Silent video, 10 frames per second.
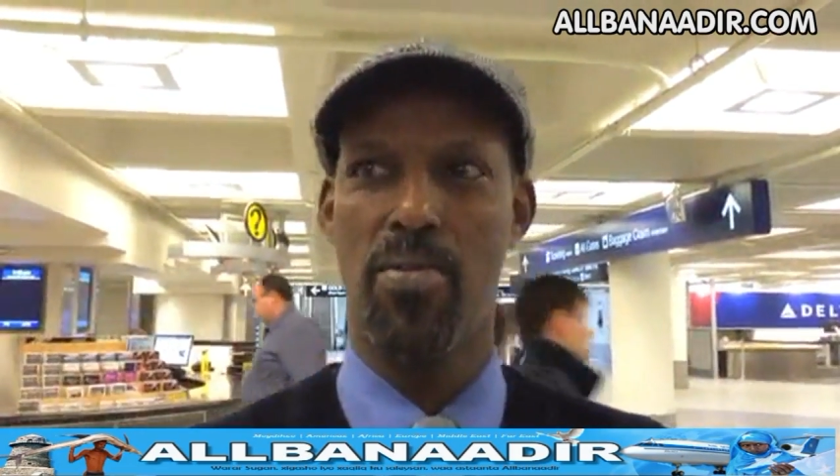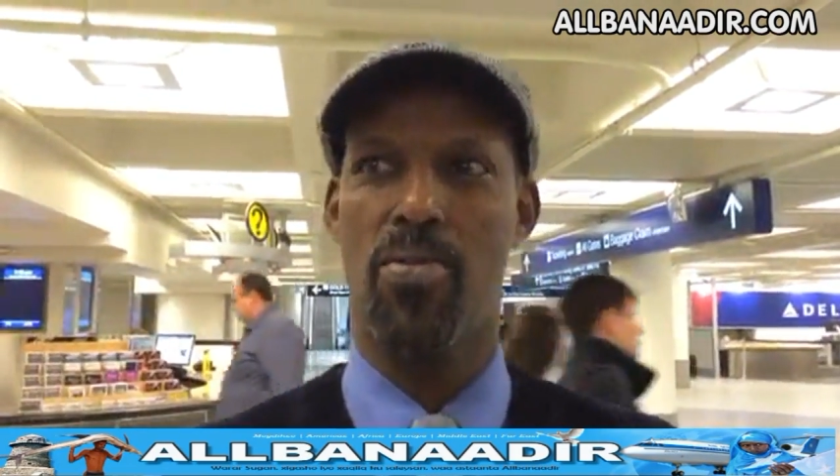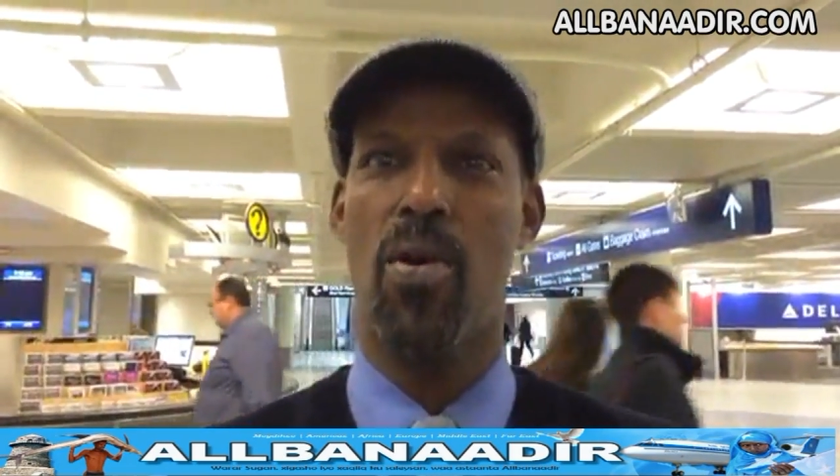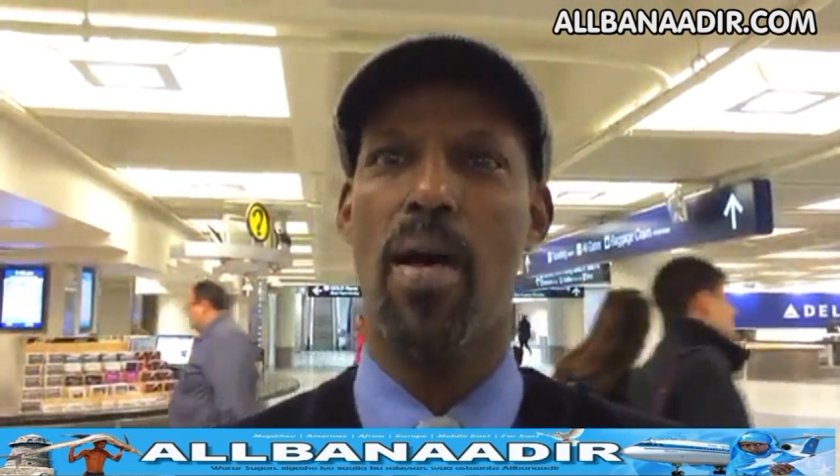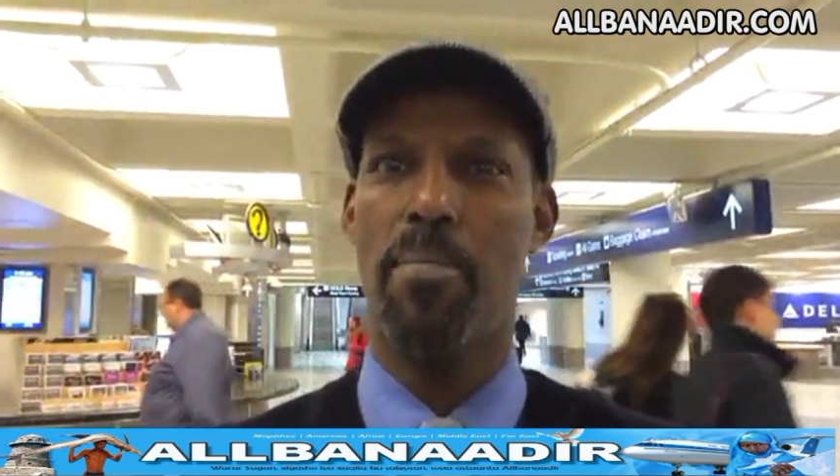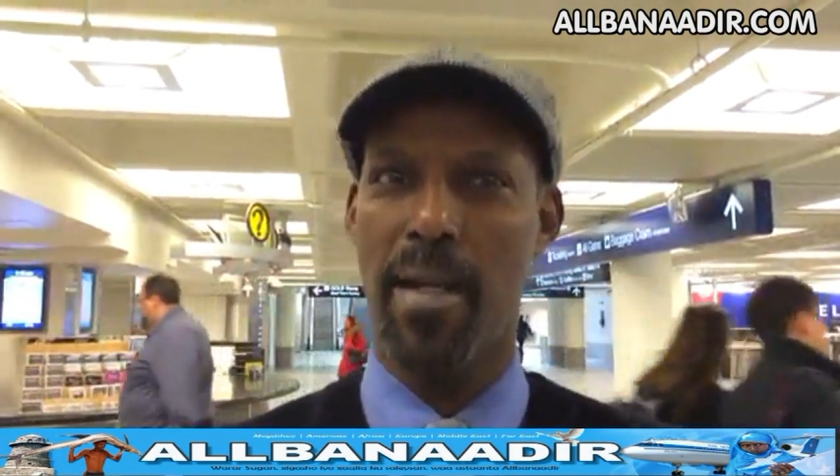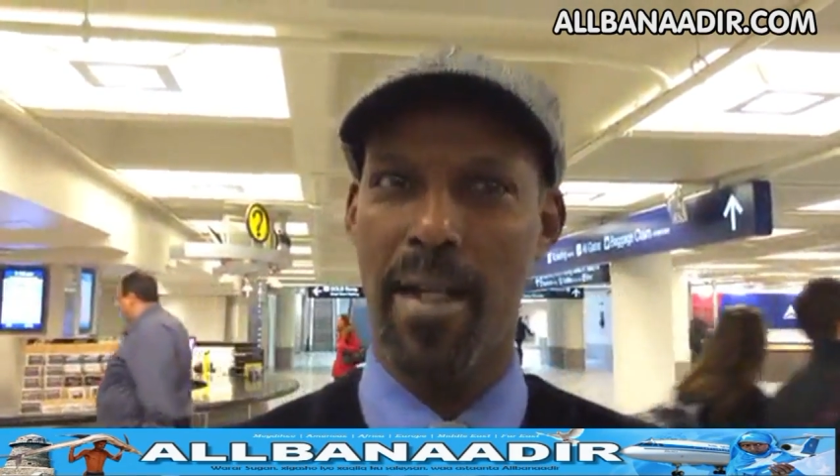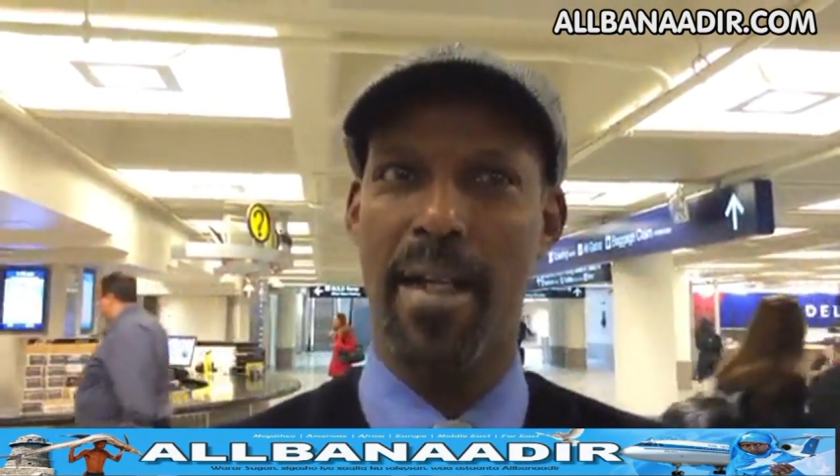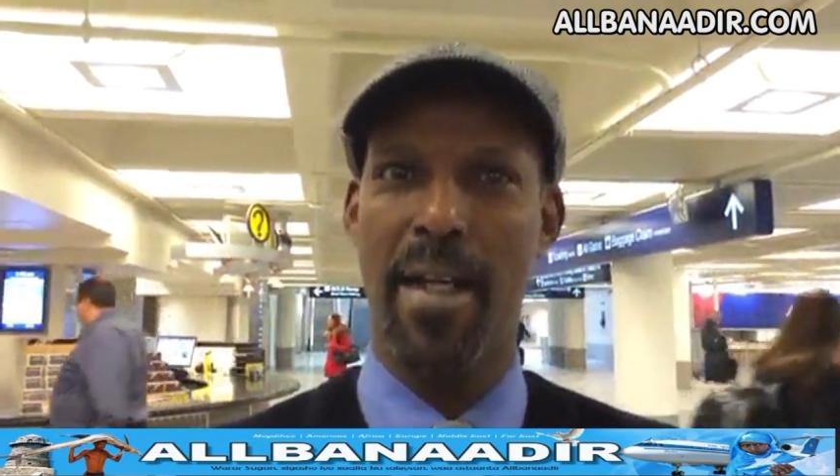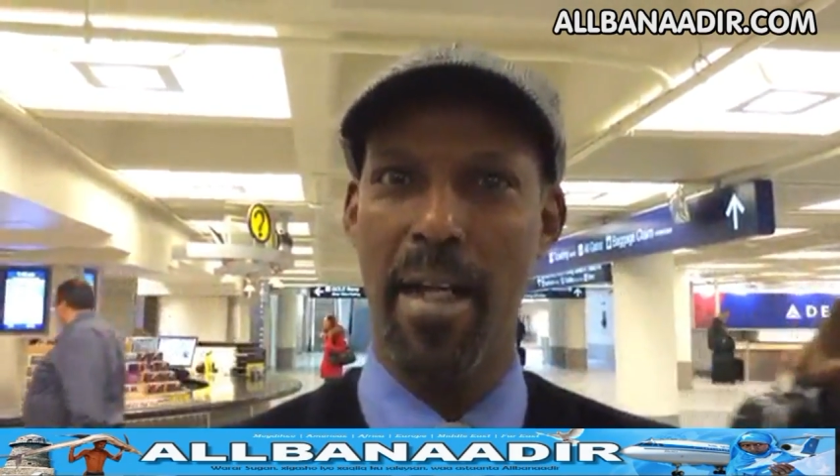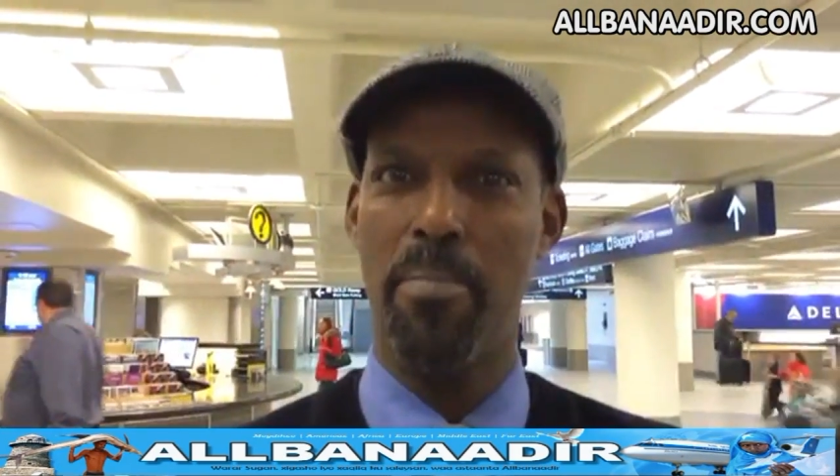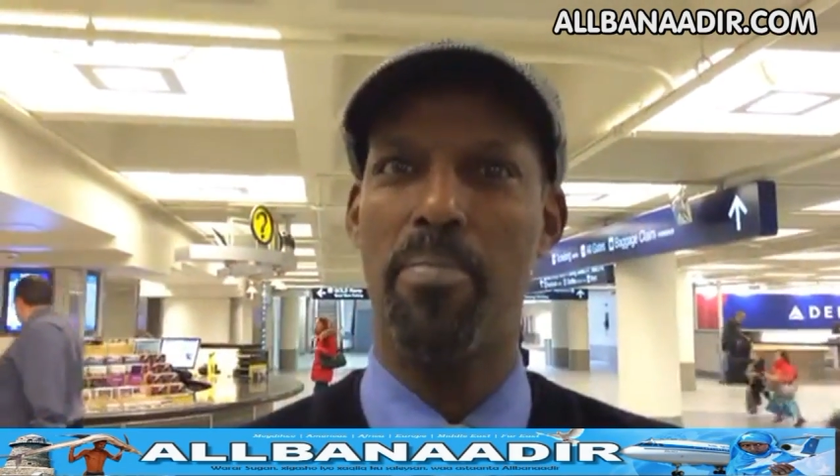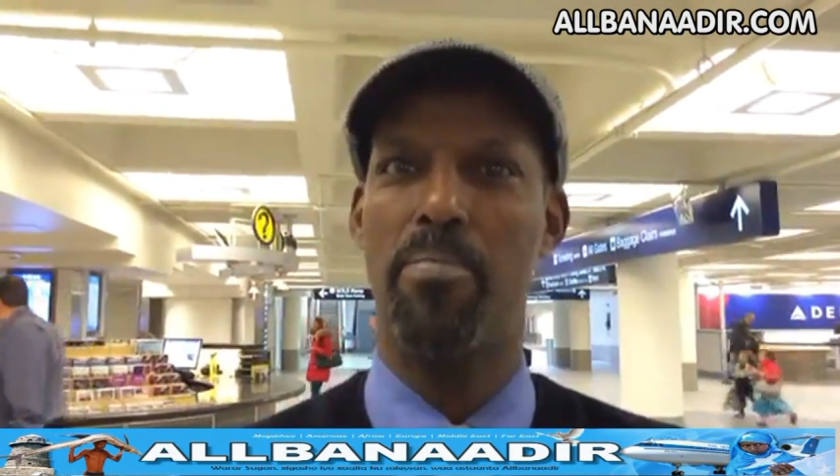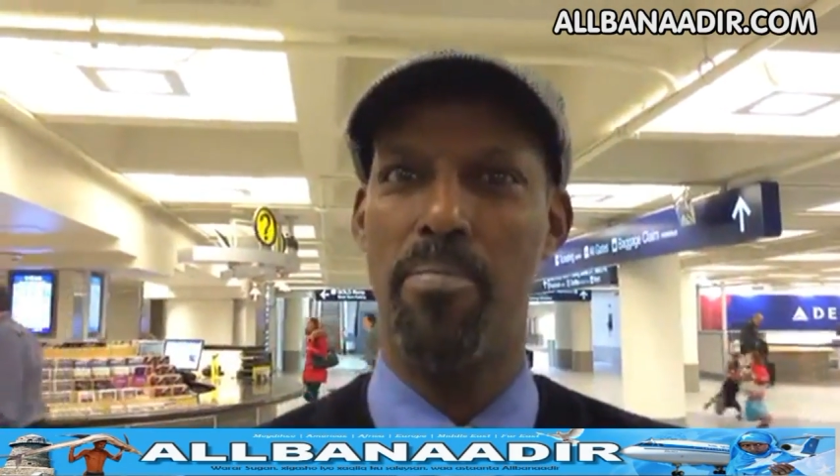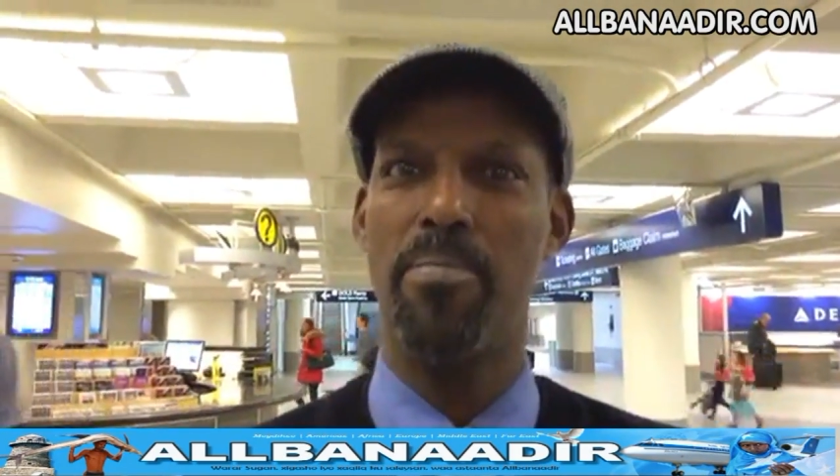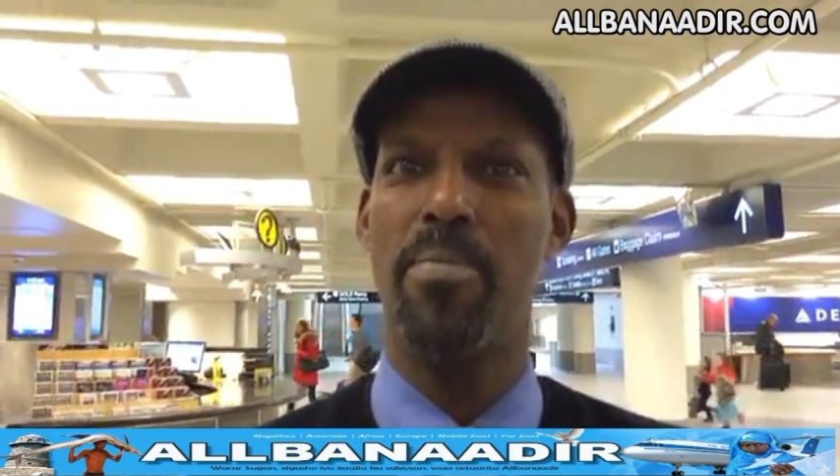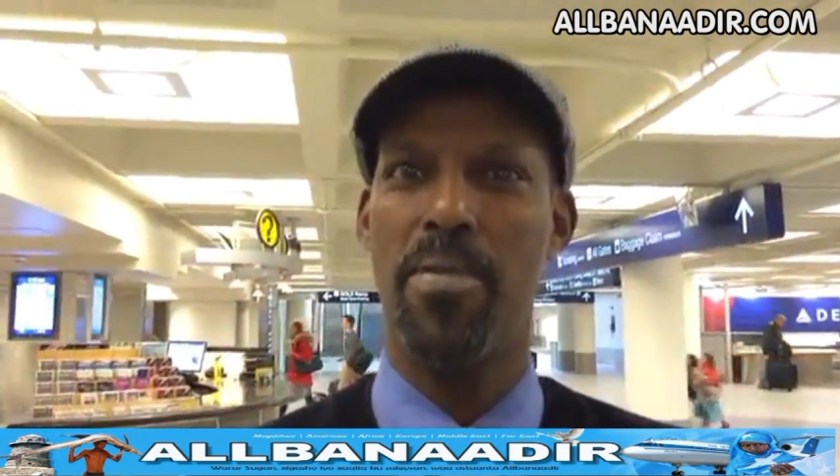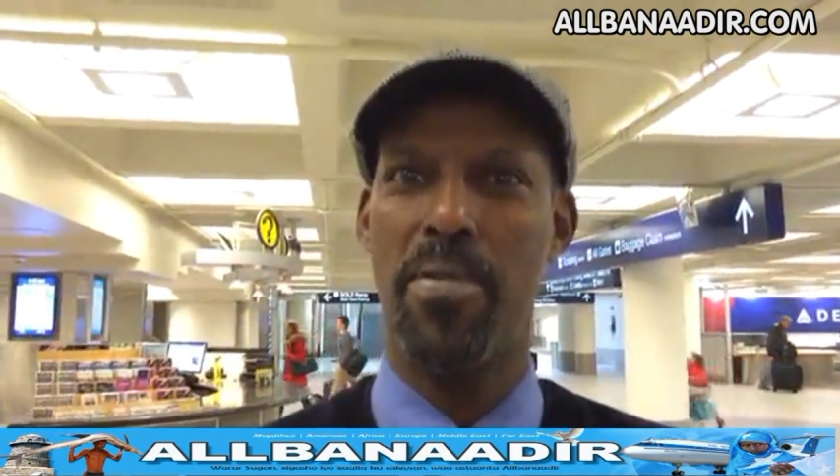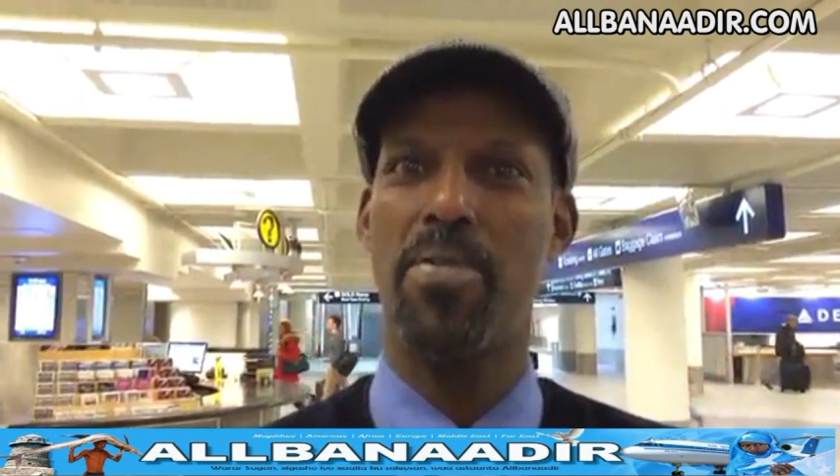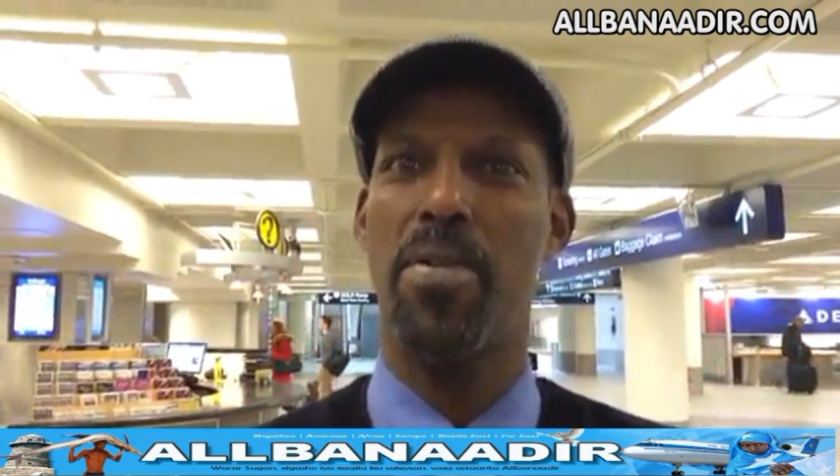so I'm gonna keep
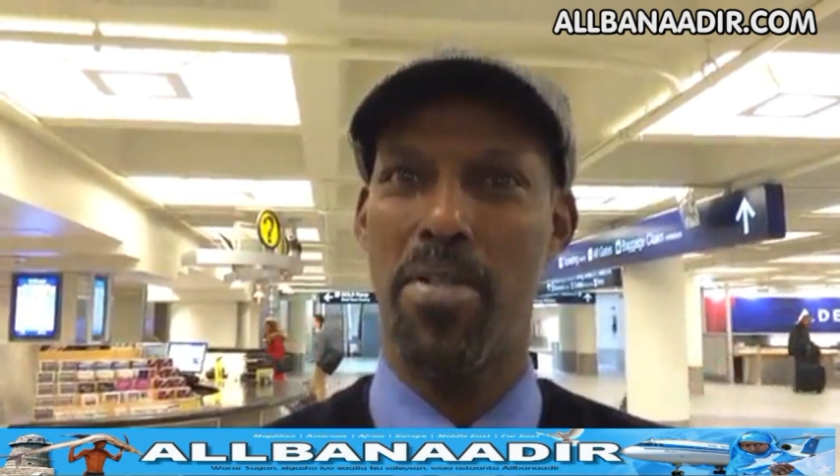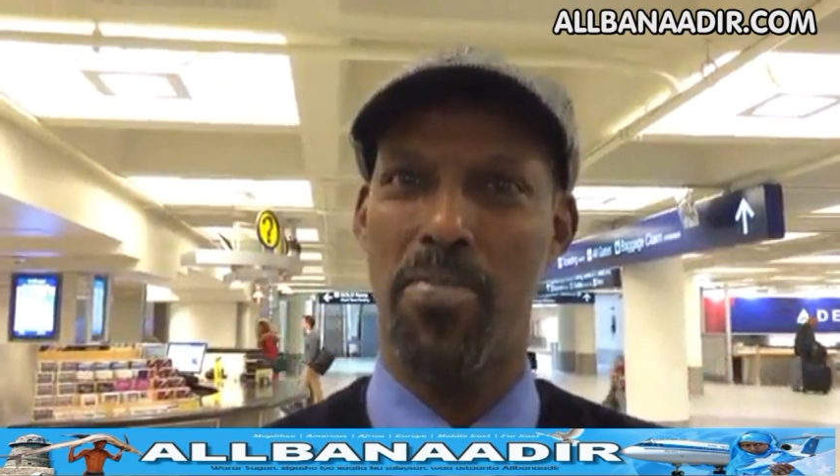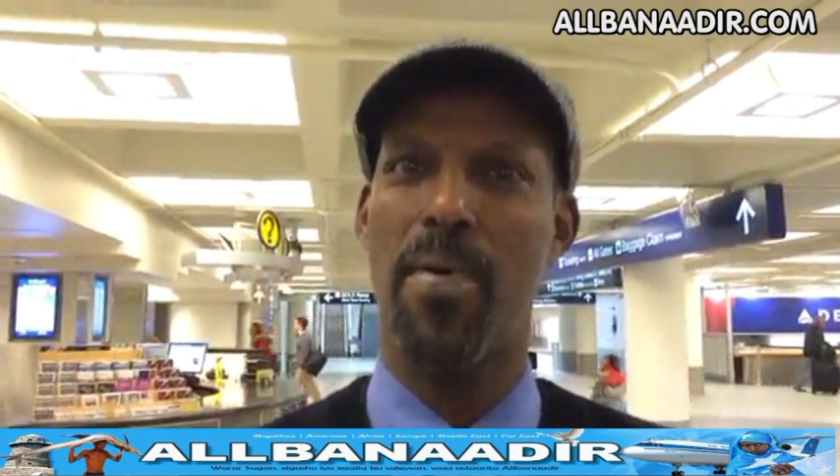its